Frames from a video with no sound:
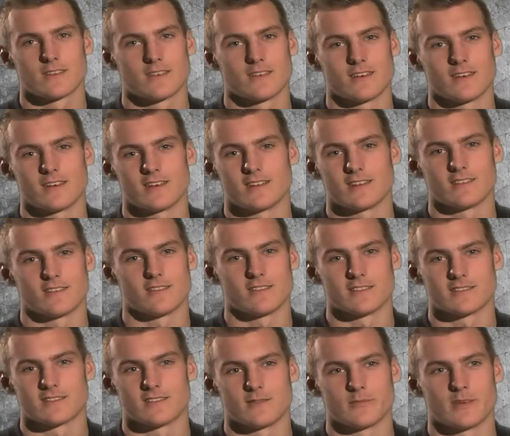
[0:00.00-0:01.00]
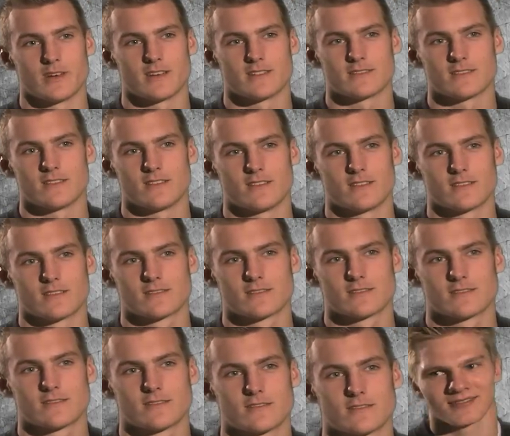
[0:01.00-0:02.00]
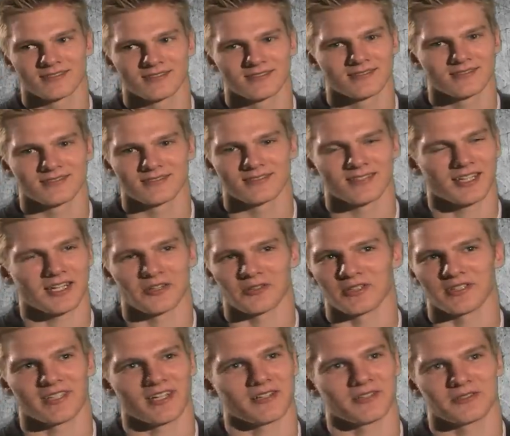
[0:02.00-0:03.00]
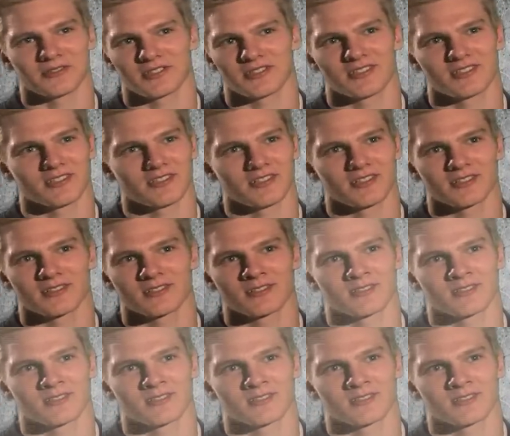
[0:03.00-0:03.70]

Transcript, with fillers: I don't listen to bad songs. I only download good songs.